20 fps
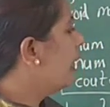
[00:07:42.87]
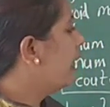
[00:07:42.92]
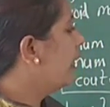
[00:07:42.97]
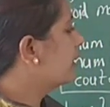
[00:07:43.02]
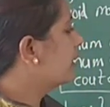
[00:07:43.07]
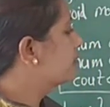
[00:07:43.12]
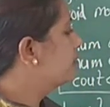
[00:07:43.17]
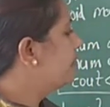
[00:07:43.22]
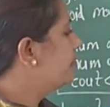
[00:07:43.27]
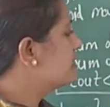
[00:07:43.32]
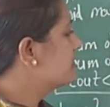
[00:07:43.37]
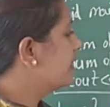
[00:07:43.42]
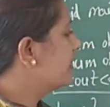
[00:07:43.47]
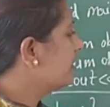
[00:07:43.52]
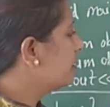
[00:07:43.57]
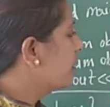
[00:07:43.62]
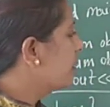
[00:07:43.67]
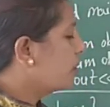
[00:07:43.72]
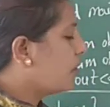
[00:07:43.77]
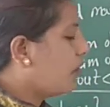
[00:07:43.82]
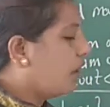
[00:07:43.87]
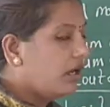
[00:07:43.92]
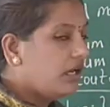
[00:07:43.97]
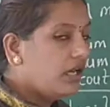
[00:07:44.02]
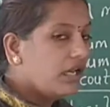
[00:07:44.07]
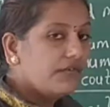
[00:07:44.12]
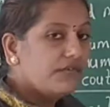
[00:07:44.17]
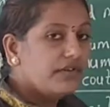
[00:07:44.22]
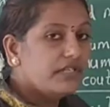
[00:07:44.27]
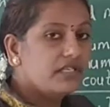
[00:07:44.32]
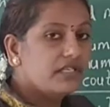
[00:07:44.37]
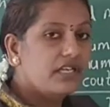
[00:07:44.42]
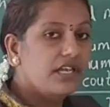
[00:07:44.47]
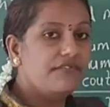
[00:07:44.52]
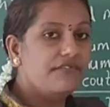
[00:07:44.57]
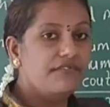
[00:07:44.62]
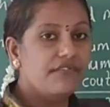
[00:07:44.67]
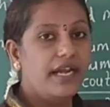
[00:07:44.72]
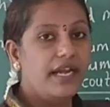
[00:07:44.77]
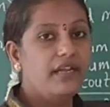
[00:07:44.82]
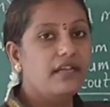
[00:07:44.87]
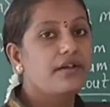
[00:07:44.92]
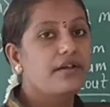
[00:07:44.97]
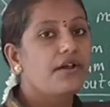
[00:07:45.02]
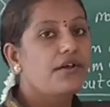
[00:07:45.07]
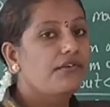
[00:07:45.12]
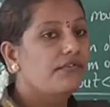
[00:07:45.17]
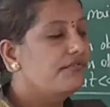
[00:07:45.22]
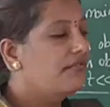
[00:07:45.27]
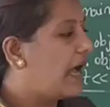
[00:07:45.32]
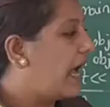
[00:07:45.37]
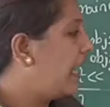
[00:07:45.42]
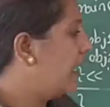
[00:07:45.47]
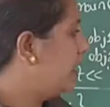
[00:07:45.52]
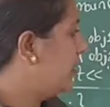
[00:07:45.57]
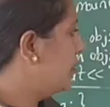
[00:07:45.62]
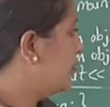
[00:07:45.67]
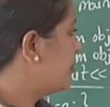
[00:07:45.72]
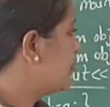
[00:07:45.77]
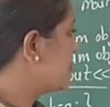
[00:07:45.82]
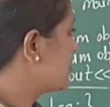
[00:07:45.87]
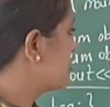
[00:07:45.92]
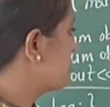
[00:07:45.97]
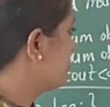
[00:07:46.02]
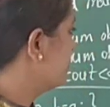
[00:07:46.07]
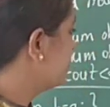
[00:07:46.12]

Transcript: explicit call with different values.